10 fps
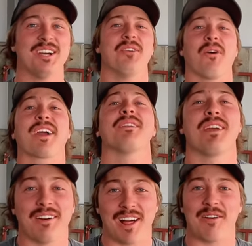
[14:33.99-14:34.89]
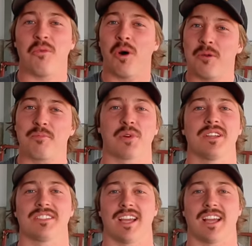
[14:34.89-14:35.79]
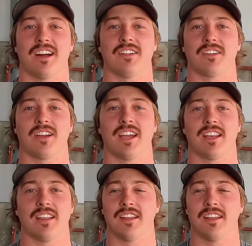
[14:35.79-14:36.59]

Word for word: We're gonna be able to have one preset color grade.